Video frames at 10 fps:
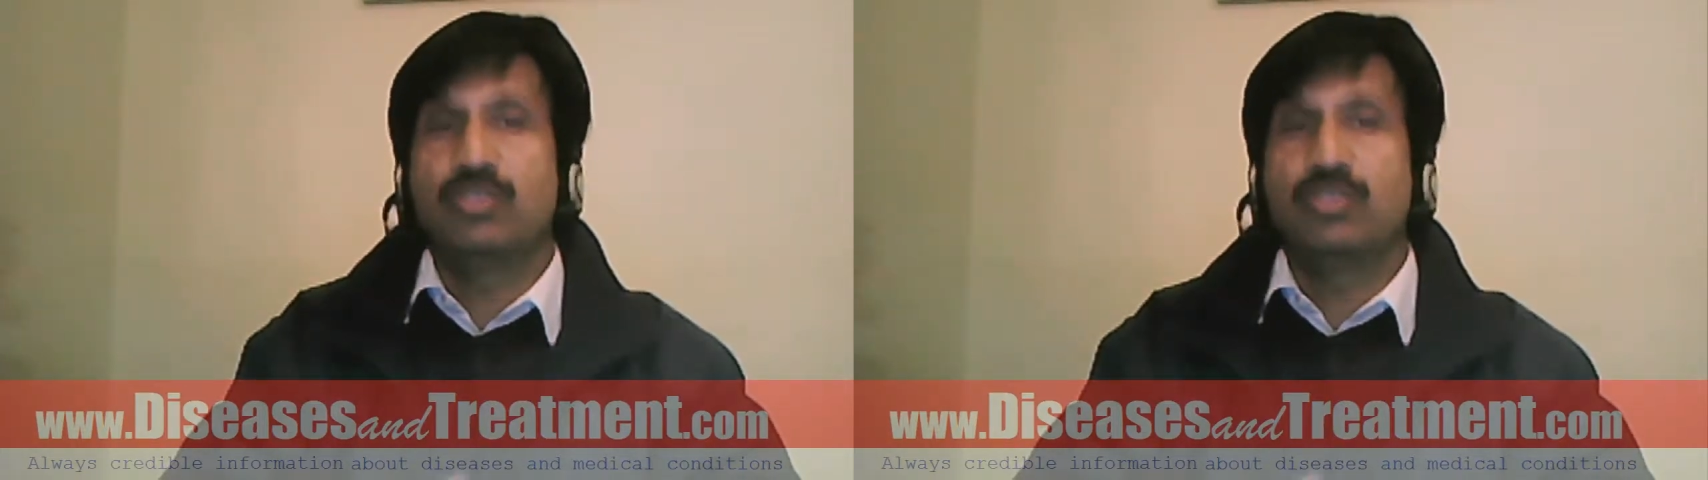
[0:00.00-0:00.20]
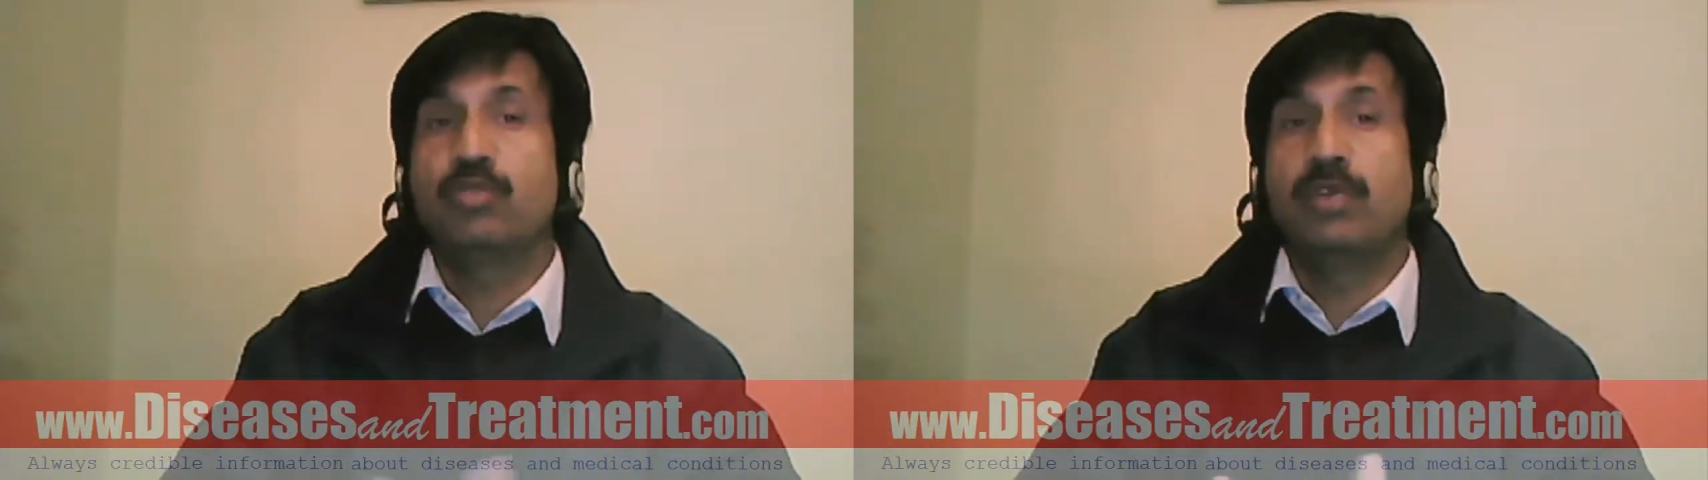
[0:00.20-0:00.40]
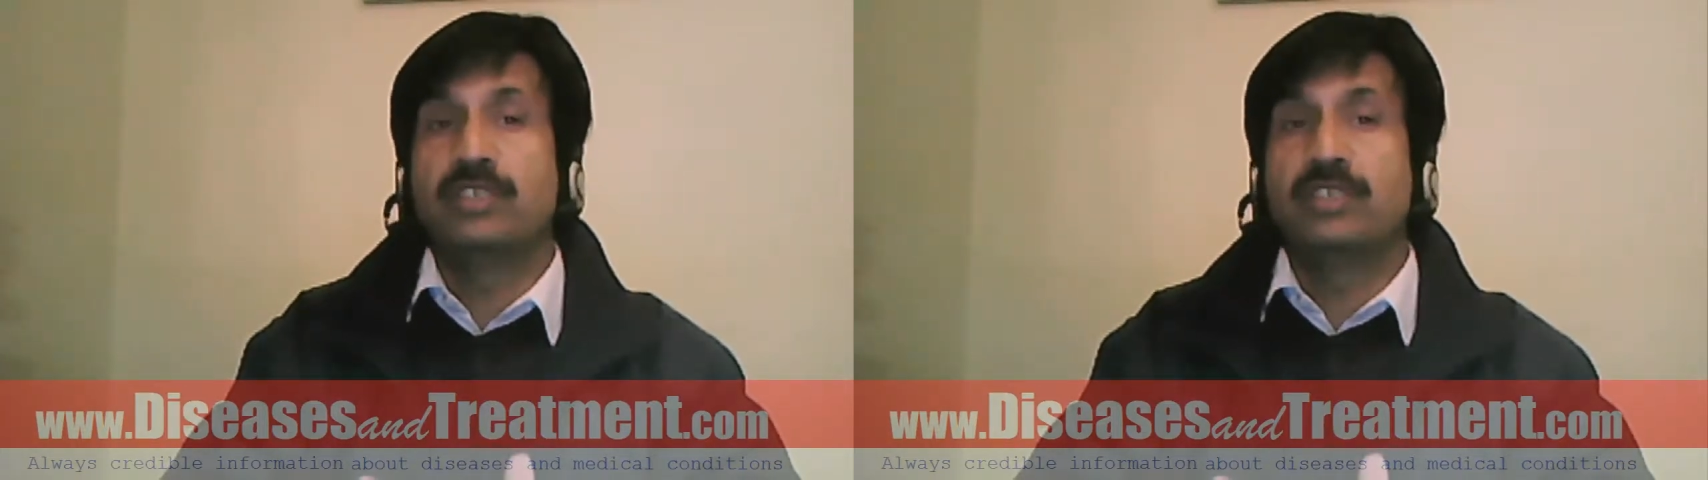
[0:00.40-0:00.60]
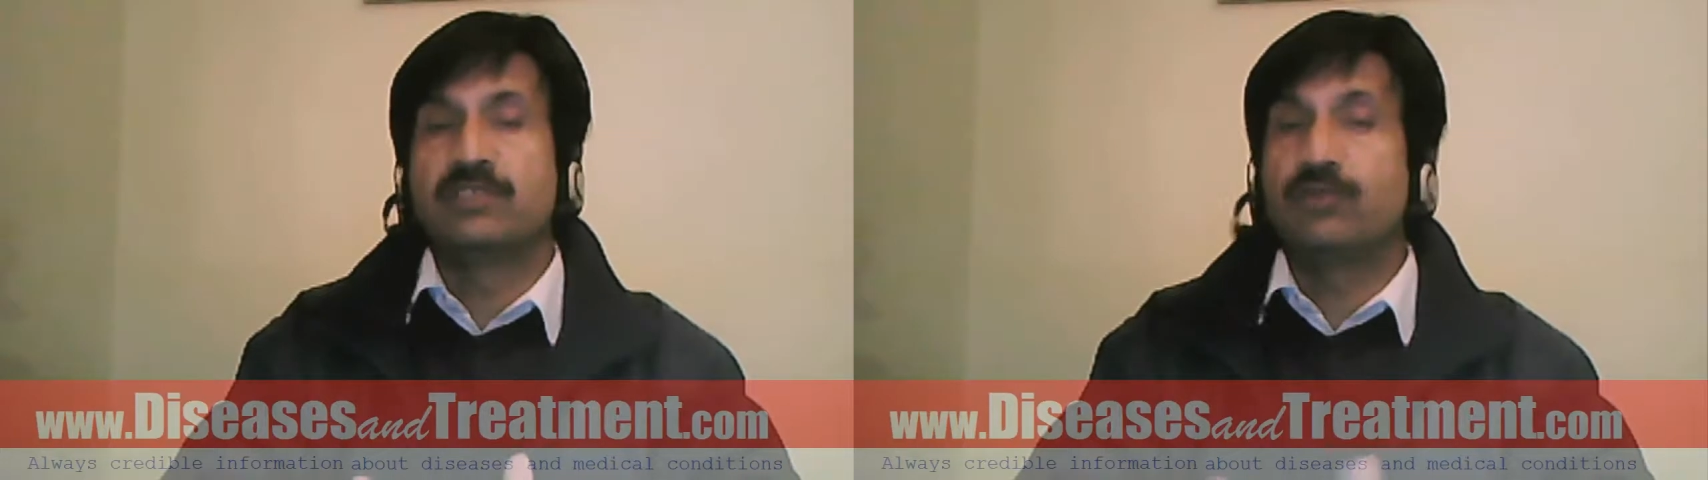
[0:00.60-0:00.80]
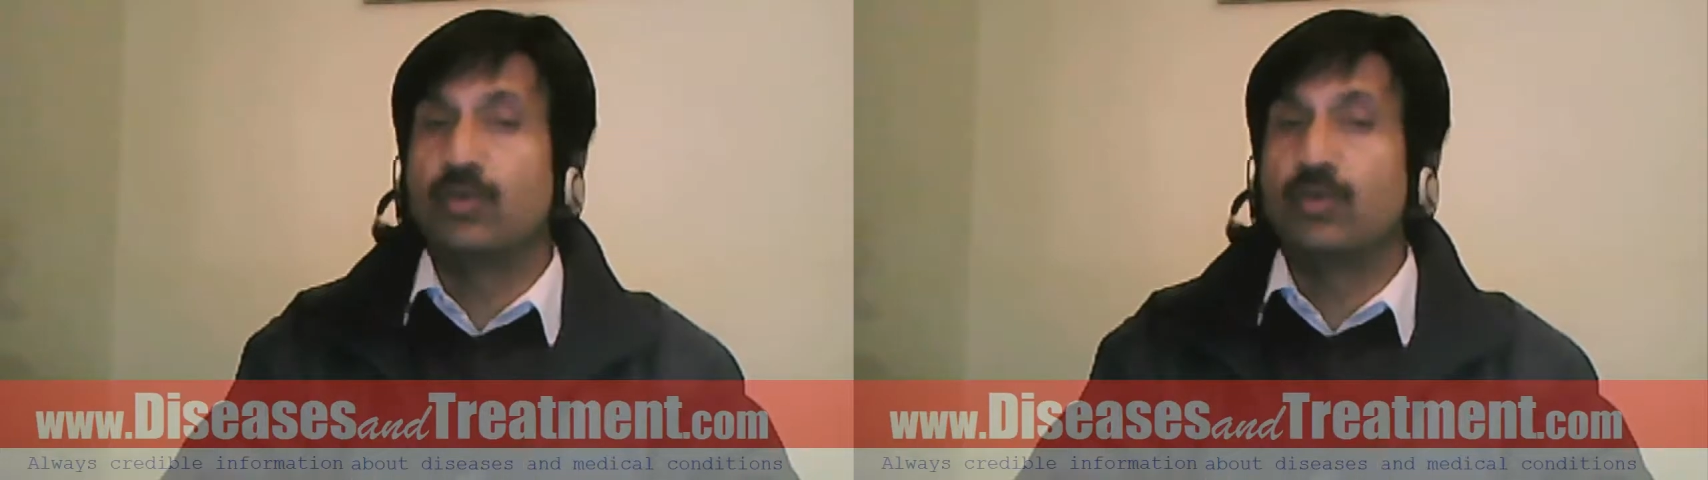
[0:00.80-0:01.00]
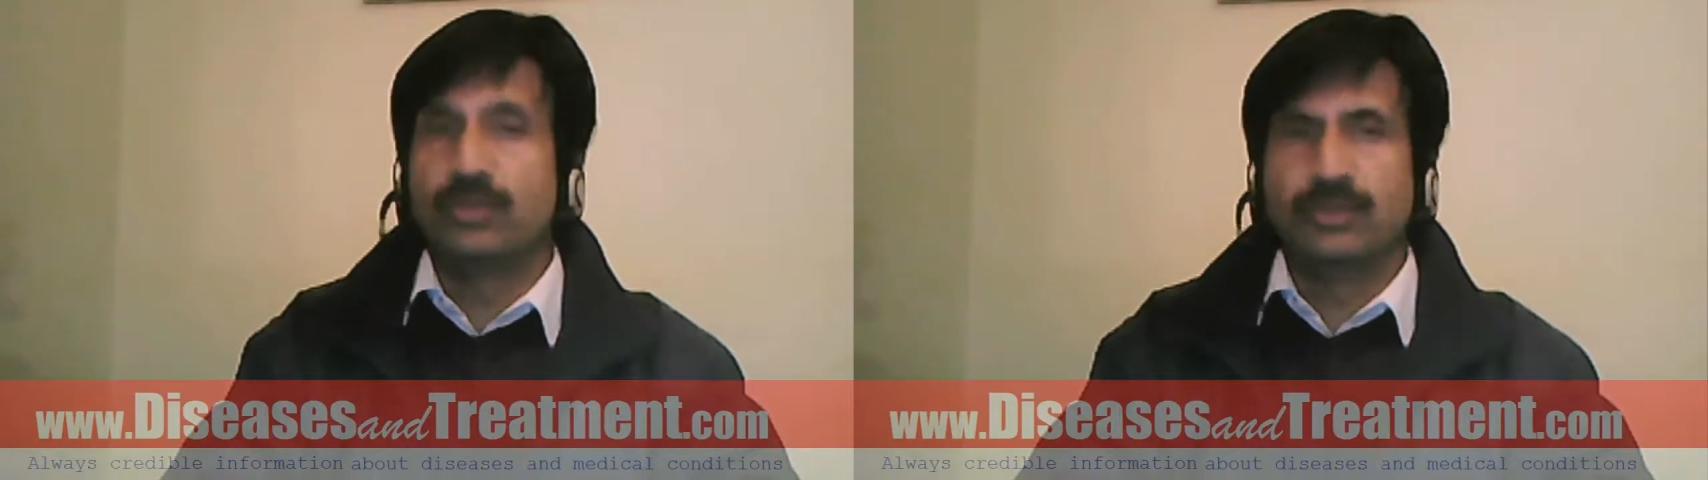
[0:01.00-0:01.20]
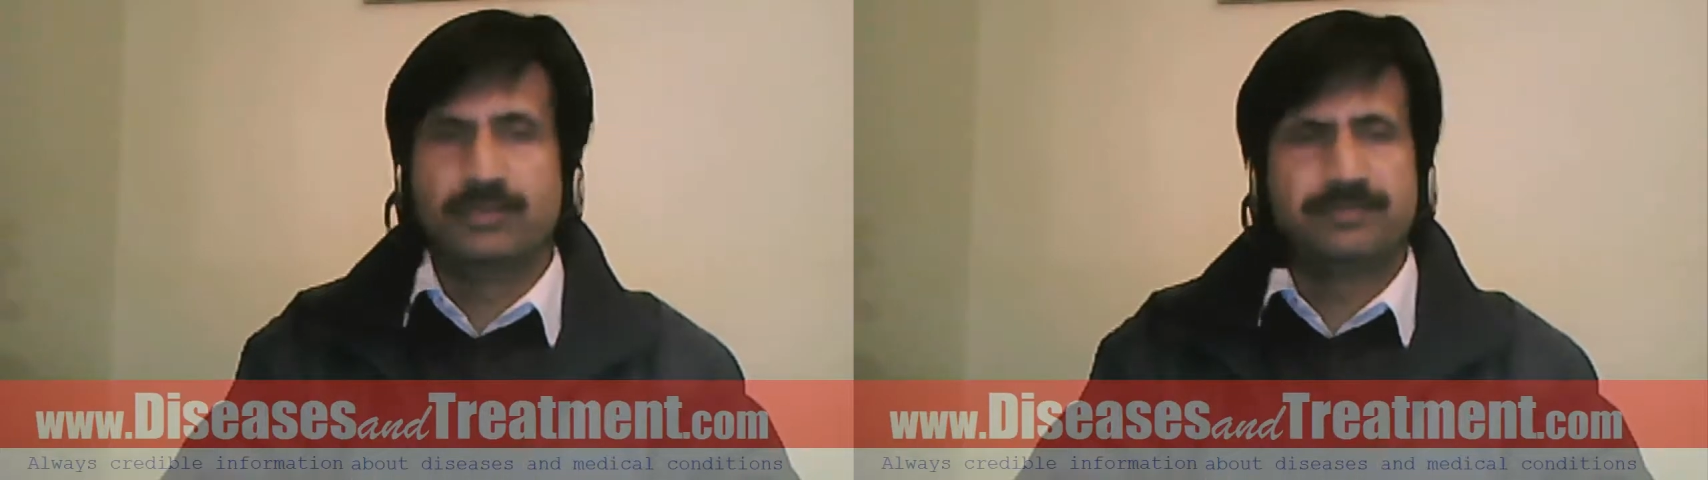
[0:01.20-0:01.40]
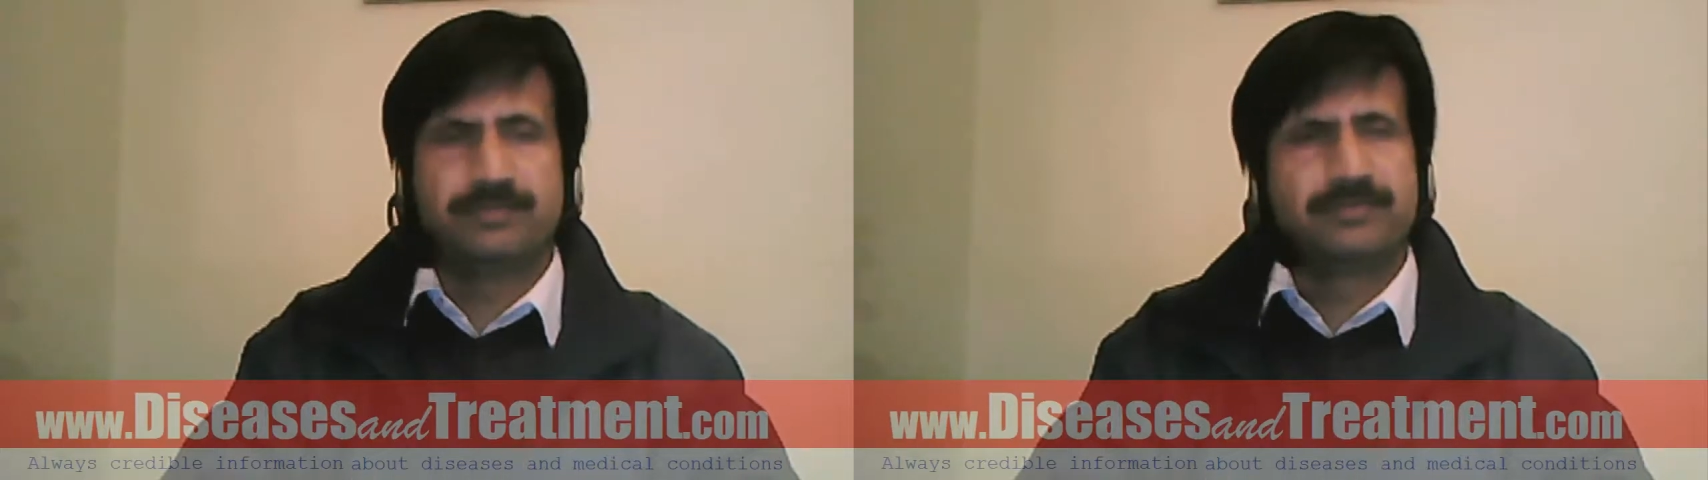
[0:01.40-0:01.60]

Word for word: your body's fuel you know